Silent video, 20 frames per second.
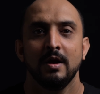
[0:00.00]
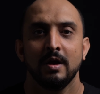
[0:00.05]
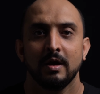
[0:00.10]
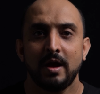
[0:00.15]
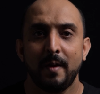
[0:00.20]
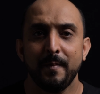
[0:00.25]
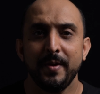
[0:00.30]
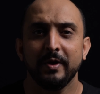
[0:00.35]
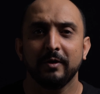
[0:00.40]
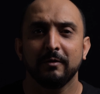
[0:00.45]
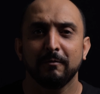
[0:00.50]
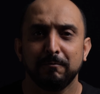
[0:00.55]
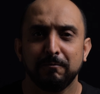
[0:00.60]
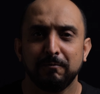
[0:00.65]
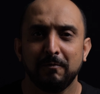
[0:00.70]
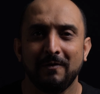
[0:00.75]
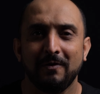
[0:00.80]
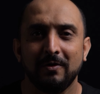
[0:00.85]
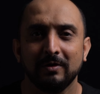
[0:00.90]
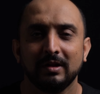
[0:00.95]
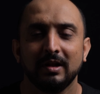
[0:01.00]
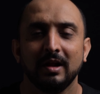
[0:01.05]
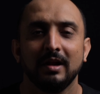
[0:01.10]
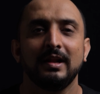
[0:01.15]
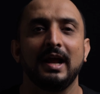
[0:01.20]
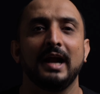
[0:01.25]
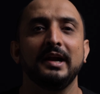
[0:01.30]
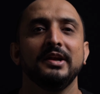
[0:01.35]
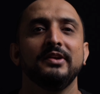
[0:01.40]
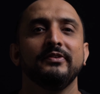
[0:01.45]
Coming to the fourth
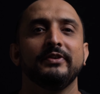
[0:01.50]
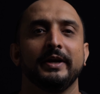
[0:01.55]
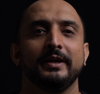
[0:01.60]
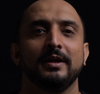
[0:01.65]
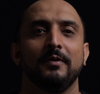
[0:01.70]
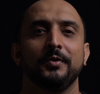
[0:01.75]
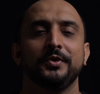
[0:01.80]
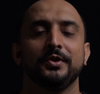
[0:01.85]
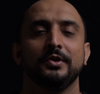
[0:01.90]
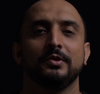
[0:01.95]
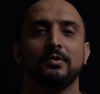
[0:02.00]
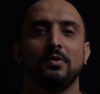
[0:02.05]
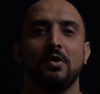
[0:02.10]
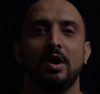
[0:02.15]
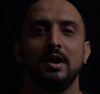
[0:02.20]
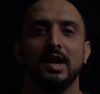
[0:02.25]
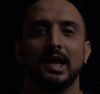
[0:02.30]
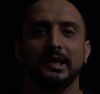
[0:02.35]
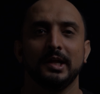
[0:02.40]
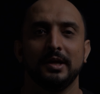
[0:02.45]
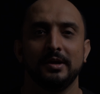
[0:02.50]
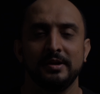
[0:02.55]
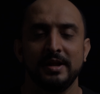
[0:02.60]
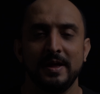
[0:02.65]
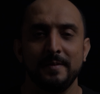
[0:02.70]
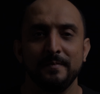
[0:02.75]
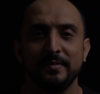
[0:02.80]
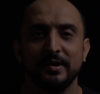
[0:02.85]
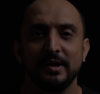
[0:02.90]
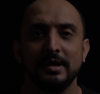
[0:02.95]
lighting setup, which is called as the
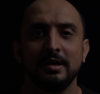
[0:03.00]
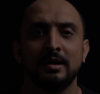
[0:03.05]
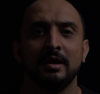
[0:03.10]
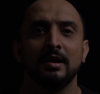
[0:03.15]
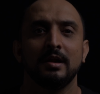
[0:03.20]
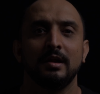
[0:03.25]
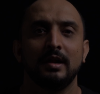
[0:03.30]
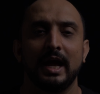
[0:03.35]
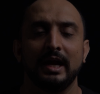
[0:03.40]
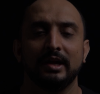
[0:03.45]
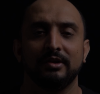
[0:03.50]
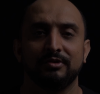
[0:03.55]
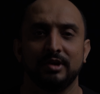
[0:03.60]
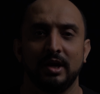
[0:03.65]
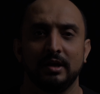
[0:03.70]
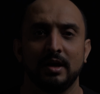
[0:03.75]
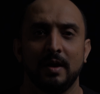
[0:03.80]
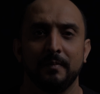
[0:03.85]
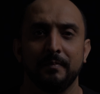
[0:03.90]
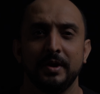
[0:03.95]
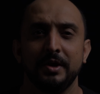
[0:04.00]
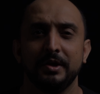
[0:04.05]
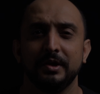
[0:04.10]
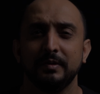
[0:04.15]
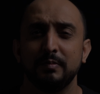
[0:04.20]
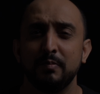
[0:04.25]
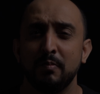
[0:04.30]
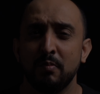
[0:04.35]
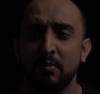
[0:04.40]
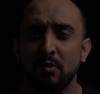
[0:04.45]
Rembrandt light setup. It
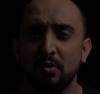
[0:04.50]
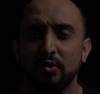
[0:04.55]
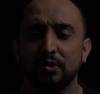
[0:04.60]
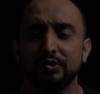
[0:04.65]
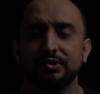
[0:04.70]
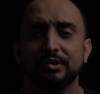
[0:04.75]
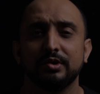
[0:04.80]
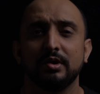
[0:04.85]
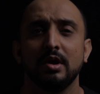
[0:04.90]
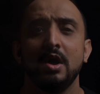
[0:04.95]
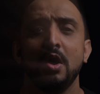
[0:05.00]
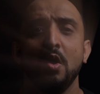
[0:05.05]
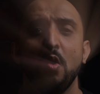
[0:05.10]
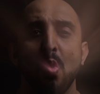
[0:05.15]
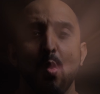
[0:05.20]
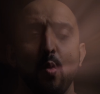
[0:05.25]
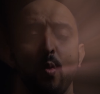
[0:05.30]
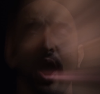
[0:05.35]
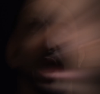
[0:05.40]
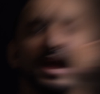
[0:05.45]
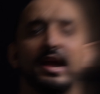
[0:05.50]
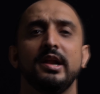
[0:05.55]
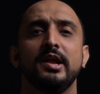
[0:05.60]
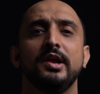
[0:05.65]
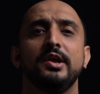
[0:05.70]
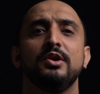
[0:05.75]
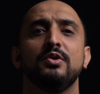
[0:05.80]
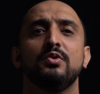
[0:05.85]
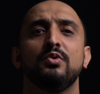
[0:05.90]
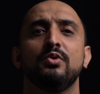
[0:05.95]
is most
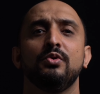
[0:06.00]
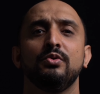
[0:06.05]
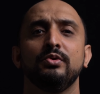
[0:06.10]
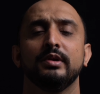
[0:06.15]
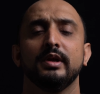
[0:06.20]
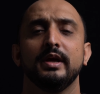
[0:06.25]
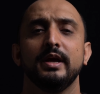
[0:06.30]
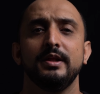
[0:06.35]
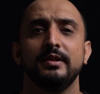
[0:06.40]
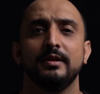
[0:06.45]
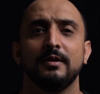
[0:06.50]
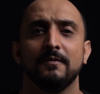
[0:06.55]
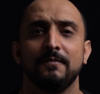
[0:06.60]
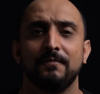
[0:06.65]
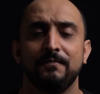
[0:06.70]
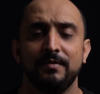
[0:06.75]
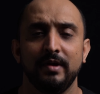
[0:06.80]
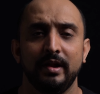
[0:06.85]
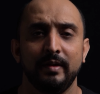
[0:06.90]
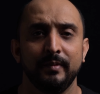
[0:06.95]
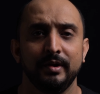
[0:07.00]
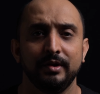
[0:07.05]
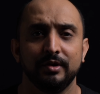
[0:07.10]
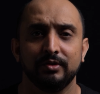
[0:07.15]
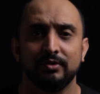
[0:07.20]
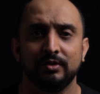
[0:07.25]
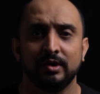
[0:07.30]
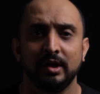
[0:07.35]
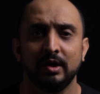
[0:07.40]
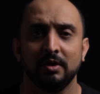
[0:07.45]
widely used in the film
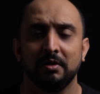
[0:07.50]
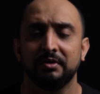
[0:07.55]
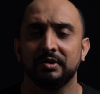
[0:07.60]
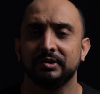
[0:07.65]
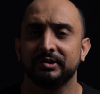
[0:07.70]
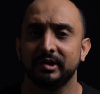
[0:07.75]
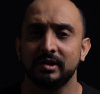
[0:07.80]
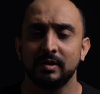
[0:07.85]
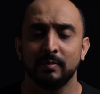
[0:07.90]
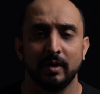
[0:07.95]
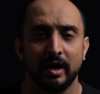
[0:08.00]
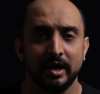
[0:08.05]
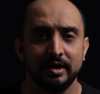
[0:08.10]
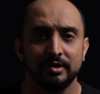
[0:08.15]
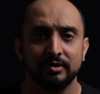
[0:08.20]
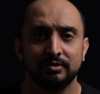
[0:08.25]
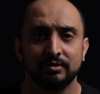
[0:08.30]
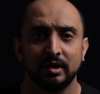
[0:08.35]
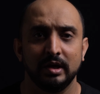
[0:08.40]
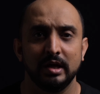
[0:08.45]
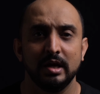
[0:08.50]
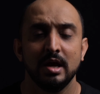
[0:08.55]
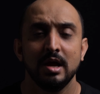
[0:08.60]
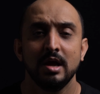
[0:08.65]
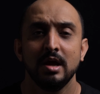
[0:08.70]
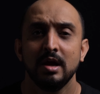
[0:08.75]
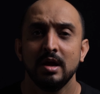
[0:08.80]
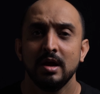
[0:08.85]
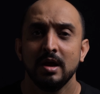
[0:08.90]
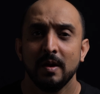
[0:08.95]
industry or the cinema industry
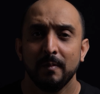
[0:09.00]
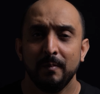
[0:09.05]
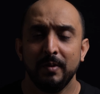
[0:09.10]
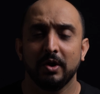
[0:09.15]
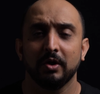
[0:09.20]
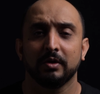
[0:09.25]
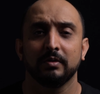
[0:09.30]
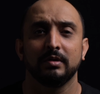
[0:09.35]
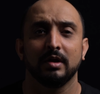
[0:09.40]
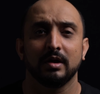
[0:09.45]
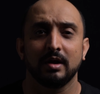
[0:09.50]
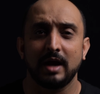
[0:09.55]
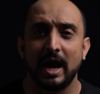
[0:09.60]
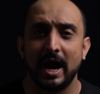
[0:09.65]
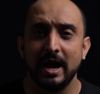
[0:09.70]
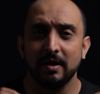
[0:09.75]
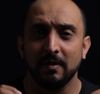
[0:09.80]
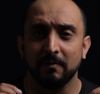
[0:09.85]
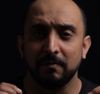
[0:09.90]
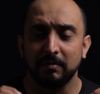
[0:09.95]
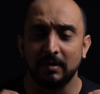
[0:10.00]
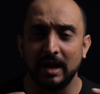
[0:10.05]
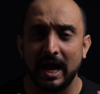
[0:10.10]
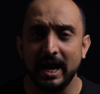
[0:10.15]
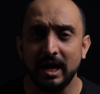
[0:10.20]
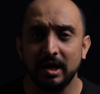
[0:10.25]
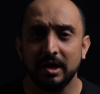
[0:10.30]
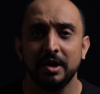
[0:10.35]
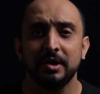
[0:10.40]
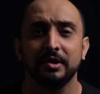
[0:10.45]
because of the kind of
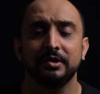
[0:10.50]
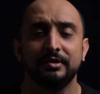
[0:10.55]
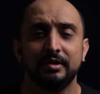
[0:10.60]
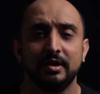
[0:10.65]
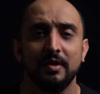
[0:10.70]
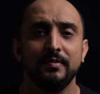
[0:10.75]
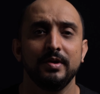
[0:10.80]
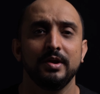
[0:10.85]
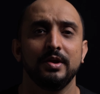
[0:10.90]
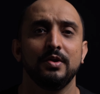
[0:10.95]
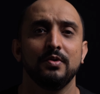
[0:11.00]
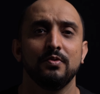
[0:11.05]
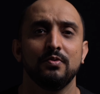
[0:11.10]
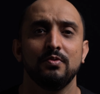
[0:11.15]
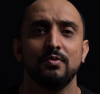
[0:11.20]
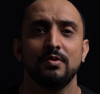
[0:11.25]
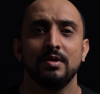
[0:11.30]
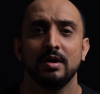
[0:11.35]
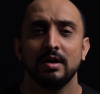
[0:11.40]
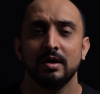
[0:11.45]
light it is giving you.